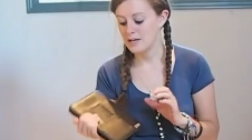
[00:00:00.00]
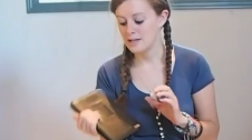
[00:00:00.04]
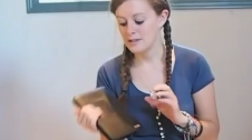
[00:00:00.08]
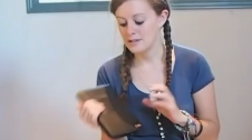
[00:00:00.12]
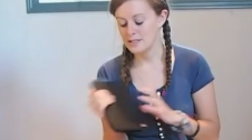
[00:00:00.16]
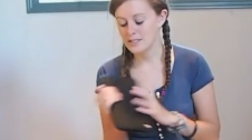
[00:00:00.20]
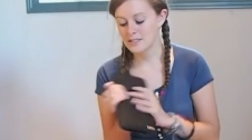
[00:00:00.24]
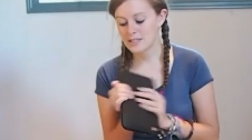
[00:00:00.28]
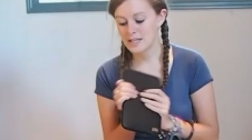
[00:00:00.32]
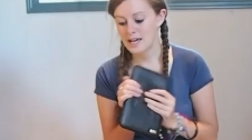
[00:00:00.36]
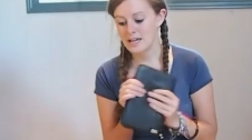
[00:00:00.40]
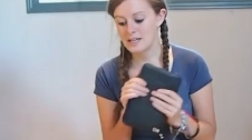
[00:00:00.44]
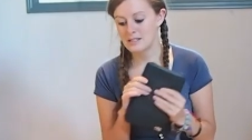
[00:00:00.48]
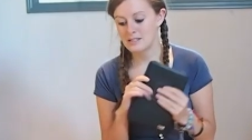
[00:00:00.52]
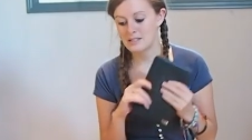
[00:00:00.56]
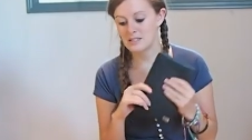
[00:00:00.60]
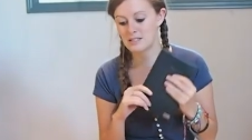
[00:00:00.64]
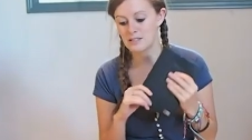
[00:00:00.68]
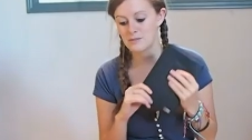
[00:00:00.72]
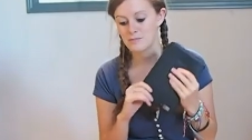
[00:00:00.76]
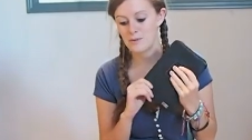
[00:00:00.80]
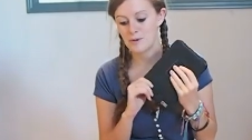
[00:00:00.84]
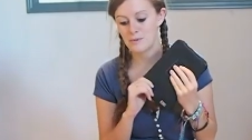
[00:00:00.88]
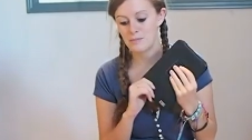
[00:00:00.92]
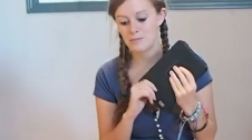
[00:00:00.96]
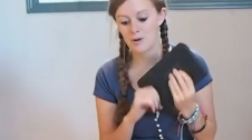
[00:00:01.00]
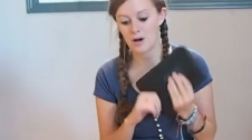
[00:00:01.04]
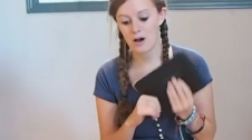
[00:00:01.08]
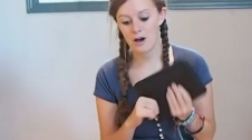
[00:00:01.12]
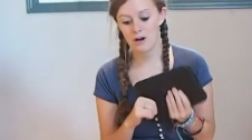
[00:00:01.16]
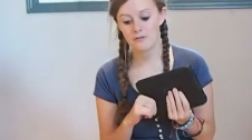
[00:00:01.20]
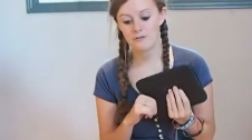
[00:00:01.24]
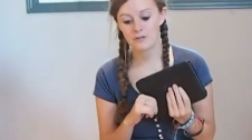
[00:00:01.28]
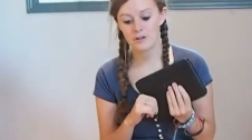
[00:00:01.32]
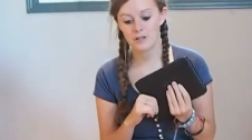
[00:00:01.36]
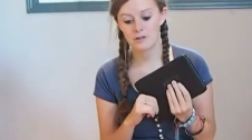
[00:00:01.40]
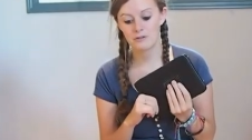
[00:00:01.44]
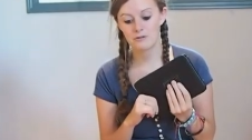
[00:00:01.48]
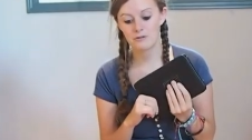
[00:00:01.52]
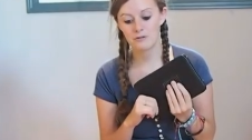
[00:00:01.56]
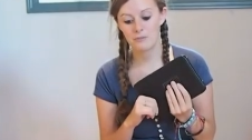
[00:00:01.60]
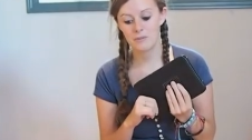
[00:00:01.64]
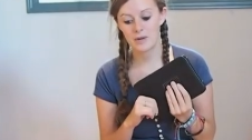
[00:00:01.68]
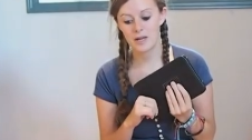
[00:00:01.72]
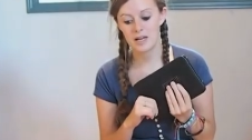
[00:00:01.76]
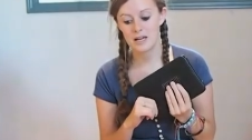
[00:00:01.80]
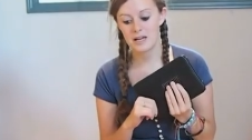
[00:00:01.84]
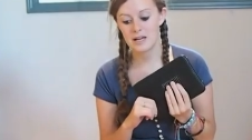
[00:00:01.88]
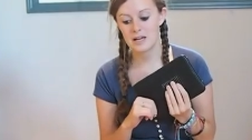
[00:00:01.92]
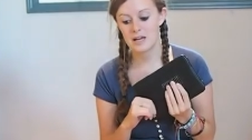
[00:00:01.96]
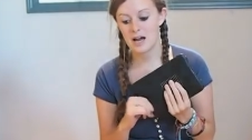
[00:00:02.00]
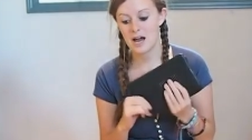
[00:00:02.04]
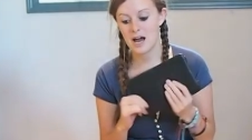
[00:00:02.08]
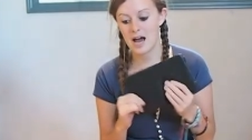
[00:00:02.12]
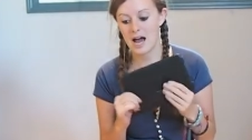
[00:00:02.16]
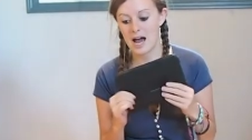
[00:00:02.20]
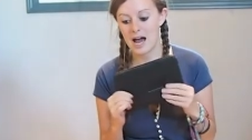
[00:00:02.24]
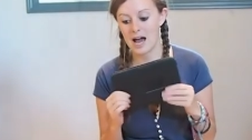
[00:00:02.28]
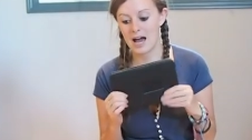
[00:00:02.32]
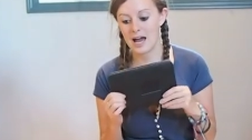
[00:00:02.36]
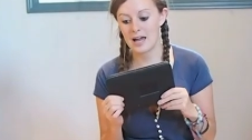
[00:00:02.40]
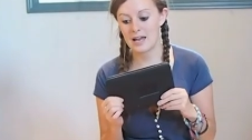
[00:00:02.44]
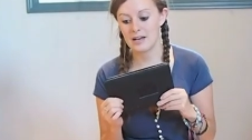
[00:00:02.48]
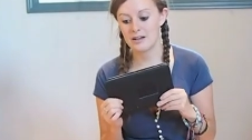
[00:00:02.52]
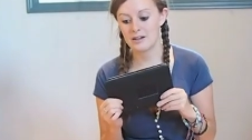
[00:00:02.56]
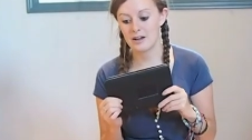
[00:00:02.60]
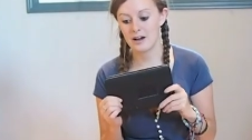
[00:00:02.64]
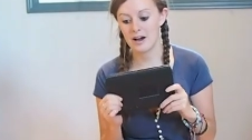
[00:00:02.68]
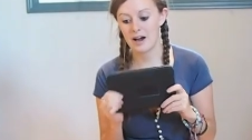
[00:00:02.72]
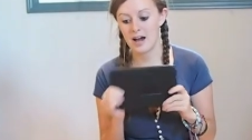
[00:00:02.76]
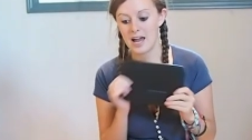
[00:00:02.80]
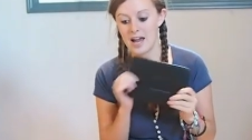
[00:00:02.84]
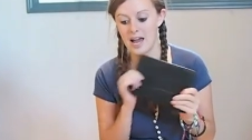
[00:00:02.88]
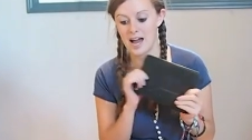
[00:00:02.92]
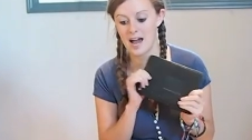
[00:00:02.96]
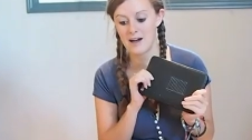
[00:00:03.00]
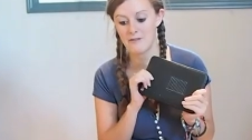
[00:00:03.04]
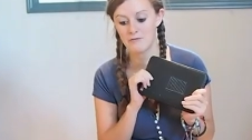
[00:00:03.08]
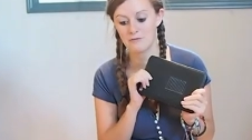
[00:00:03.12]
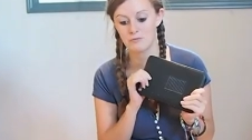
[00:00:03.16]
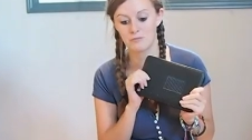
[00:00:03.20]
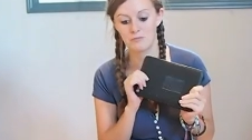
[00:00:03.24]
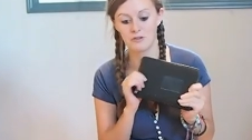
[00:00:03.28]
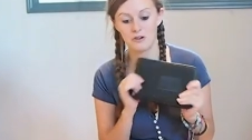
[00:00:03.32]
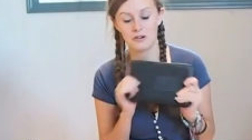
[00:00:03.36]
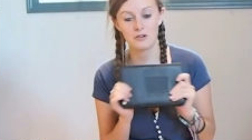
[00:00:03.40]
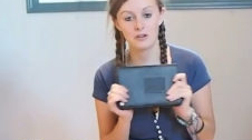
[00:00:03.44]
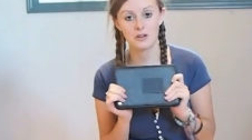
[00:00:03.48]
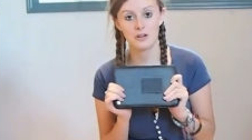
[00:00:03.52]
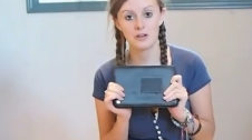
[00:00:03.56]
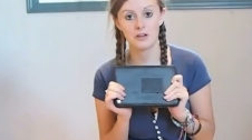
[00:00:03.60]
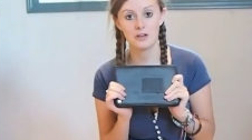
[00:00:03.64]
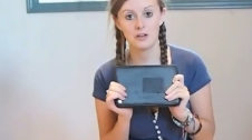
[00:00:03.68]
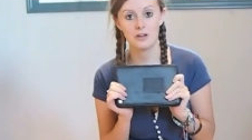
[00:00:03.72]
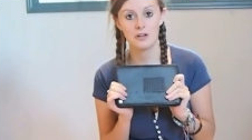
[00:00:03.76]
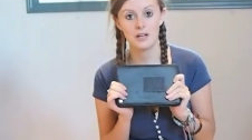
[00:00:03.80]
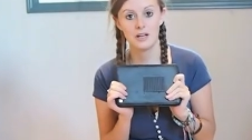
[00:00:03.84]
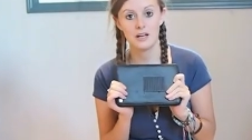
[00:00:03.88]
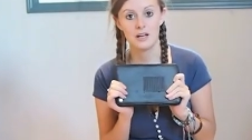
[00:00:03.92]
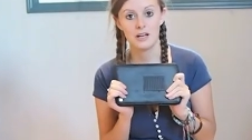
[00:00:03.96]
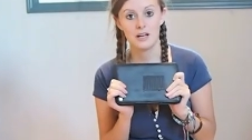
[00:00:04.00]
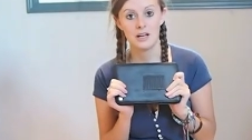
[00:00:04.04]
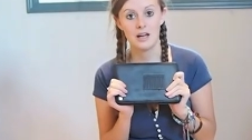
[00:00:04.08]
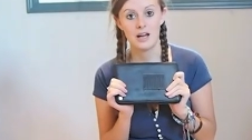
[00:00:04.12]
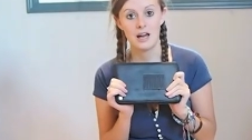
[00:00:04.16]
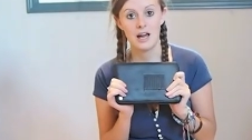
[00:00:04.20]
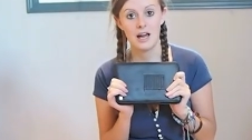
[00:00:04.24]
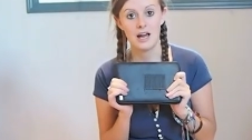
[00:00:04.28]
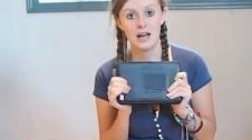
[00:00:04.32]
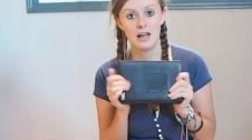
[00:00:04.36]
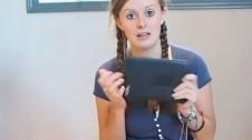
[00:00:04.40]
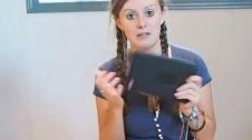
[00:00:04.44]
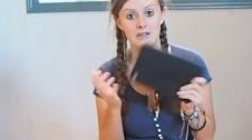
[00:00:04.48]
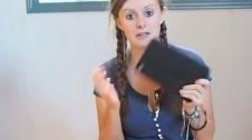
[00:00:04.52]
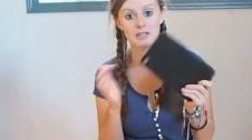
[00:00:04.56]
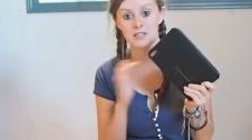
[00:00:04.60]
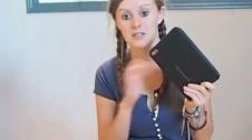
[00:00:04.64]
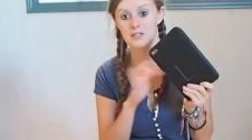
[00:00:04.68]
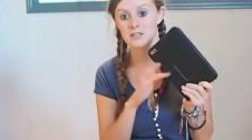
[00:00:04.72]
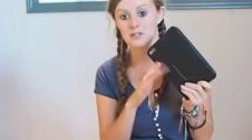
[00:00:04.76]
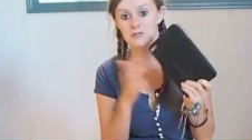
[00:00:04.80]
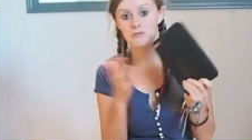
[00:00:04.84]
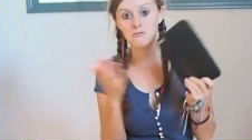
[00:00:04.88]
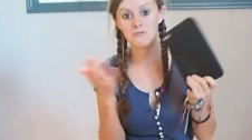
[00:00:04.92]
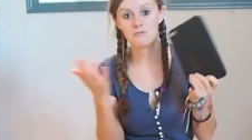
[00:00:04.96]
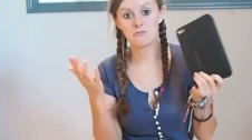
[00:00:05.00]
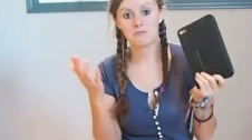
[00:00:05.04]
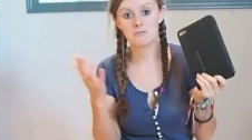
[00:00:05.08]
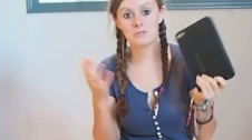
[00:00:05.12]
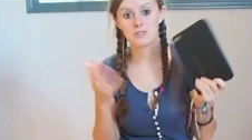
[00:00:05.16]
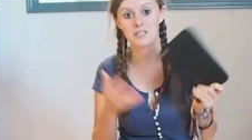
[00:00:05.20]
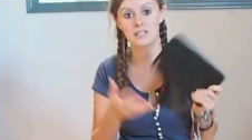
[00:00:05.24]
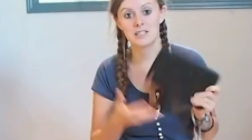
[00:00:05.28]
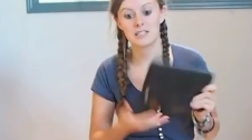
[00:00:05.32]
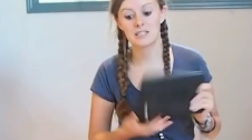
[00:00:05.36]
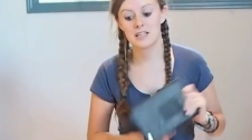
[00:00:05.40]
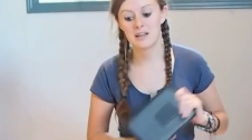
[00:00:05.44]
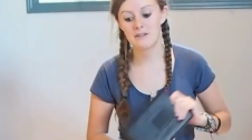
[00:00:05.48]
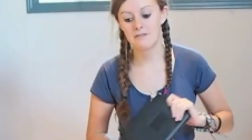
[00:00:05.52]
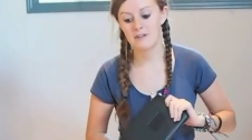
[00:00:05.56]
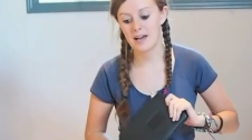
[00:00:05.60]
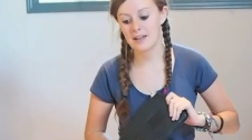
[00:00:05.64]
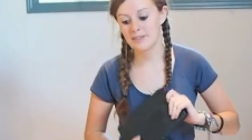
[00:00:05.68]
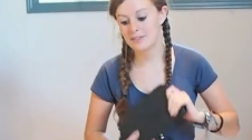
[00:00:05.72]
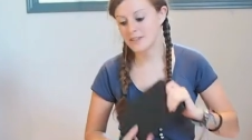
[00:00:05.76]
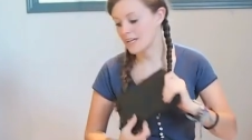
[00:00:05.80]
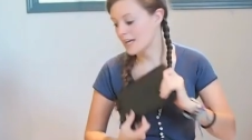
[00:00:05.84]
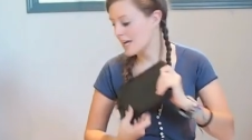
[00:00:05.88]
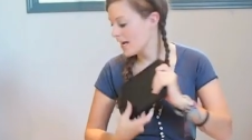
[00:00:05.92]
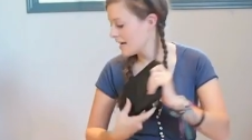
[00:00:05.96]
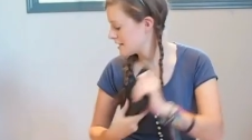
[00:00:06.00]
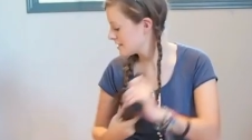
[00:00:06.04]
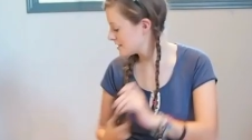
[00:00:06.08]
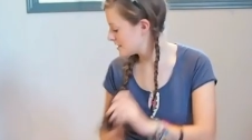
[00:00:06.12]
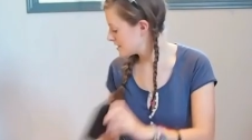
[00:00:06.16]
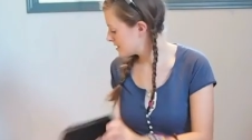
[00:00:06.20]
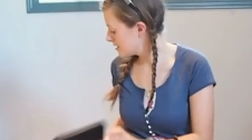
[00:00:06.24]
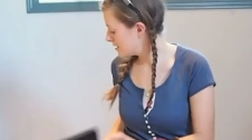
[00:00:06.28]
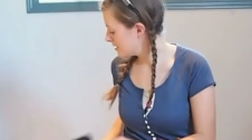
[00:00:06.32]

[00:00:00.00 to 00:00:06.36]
This case has been perfect for me, and I haven't broken this at all since I've had the case.